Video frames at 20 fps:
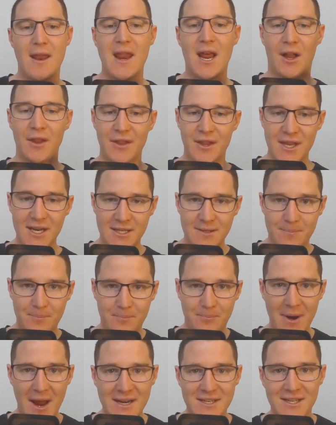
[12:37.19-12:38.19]
Now, this
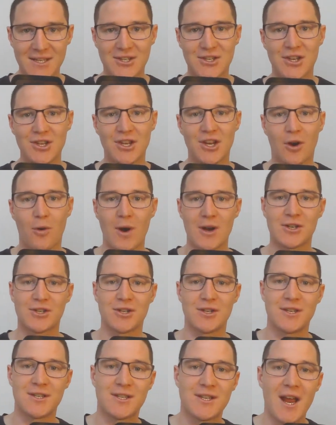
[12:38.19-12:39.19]
begs us to the
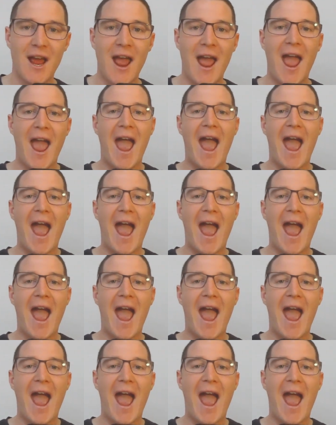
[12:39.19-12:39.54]
question is,